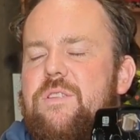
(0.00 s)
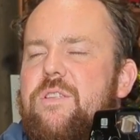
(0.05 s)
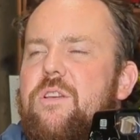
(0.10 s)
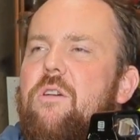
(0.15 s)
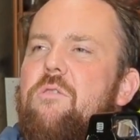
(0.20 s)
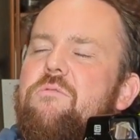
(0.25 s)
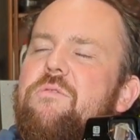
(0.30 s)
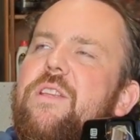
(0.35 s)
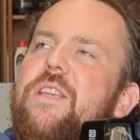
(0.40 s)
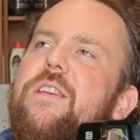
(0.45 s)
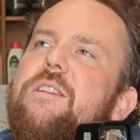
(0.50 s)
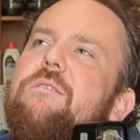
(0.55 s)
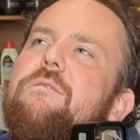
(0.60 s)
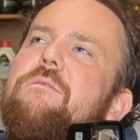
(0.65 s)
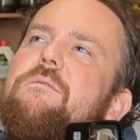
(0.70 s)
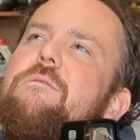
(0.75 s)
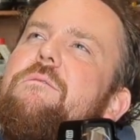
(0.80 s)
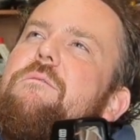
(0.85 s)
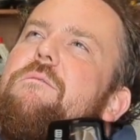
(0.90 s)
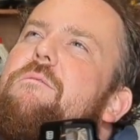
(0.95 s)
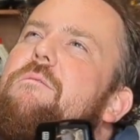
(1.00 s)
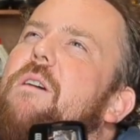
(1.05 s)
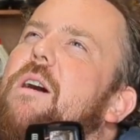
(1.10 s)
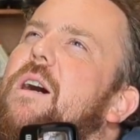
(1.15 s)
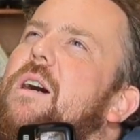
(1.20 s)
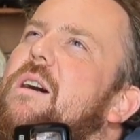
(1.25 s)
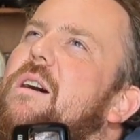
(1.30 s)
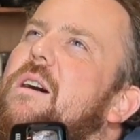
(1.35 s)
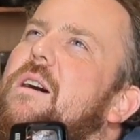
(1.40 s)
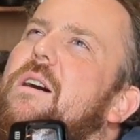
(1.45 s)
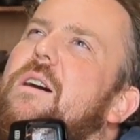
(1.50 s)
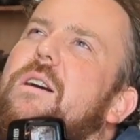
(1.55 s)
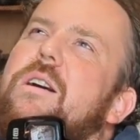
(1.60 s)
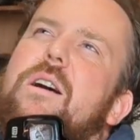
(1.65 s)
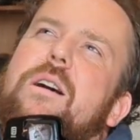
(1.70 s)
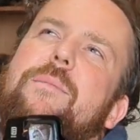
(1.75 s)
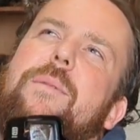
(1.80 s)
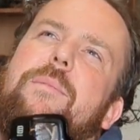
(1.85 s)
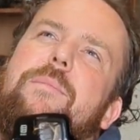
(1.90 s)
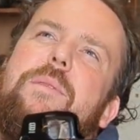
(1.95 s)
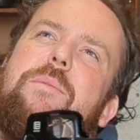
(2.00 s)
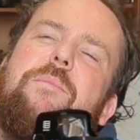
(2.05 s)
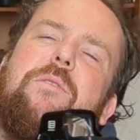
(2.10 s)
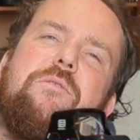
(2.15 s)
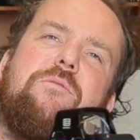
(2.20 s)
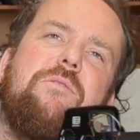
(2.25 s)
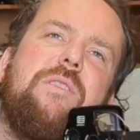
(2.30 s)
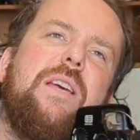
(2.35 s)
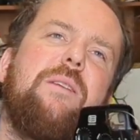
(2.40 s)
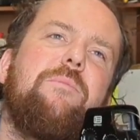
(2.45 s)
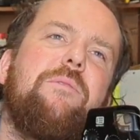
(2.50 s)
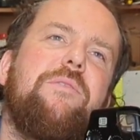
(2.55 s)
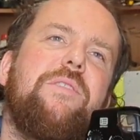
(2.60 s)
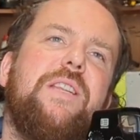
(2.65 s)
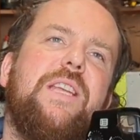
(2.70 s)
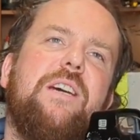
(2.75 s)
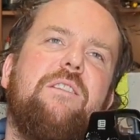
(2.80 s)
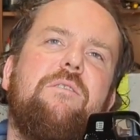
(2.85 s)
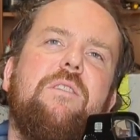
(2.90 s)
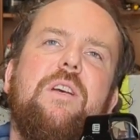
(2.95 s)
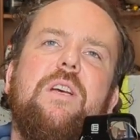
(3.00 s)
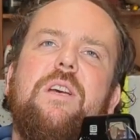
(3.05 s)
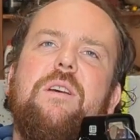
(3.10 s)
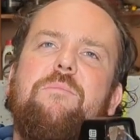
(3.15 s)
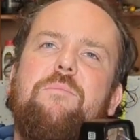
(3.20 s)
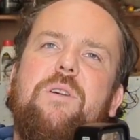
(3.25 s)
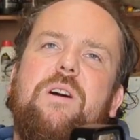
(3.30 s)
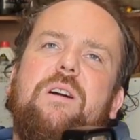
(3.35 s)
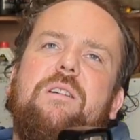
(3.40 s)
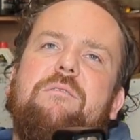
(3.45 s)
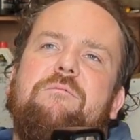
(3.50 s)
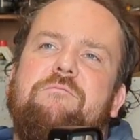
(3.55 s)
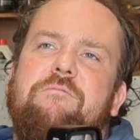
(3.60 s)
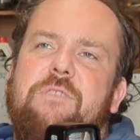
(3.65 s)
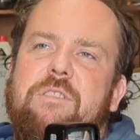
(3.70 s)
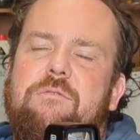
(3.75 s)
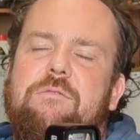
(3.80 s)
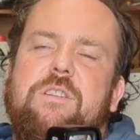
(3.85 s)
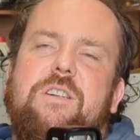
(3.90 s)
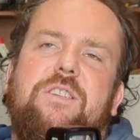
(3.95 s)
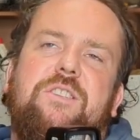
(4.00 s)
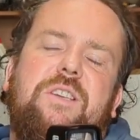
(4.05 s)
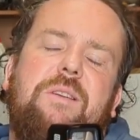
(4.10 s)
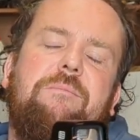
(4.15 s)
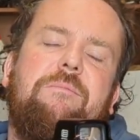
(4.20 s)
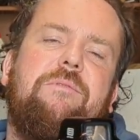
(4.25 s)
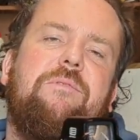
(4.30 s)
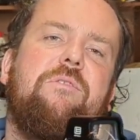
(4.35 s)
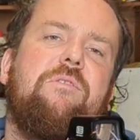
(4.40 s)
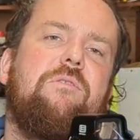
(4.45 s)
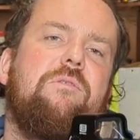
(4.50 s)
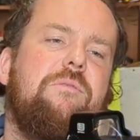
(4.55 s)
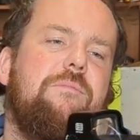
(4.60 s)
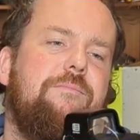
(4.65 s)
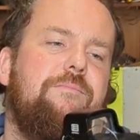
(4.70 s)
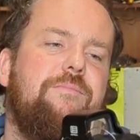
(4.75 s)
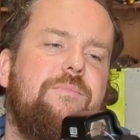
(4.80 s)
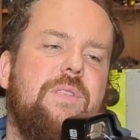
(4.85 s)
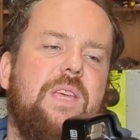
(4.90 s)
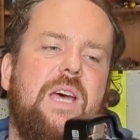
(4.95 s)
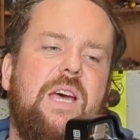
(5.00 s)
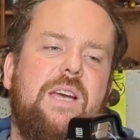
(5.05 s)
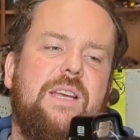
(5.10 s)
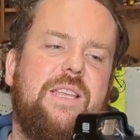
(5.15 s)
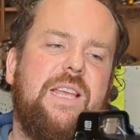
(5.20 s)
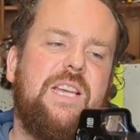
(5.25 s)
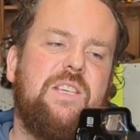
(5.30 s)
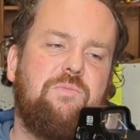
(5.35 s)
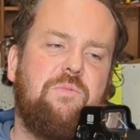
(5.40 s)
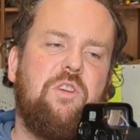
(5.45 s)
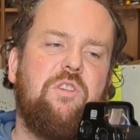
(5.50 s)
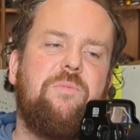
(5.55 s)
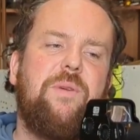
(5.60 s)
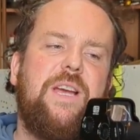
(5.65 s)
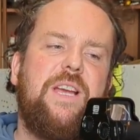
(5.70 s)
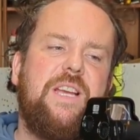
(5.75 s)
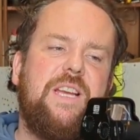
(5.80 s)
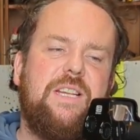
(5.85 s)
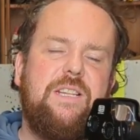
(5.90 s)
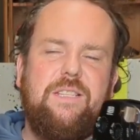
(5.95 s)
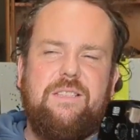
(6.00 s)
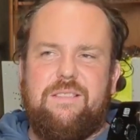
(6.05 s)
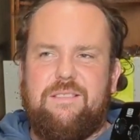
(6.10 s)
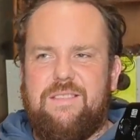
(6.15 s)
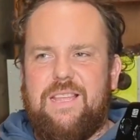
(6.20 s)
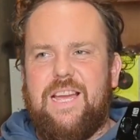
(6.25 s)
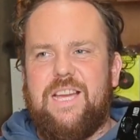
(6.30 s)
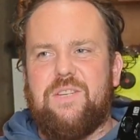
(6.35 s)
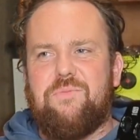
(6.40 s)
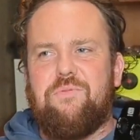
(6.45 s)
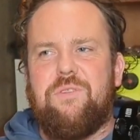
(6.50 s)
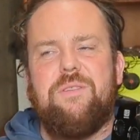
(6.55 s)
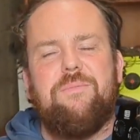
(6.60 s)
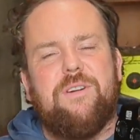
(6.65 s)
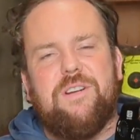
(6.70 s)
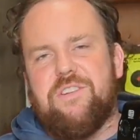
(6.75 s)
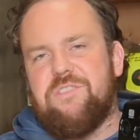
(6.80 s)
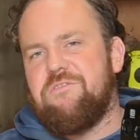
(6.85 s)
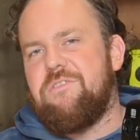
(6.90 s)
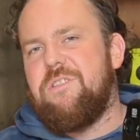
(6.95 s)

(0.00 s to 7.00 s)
Golden Eagle, I can't remember the model name of it now, but real nice M4 gas blowback, and that is pretty much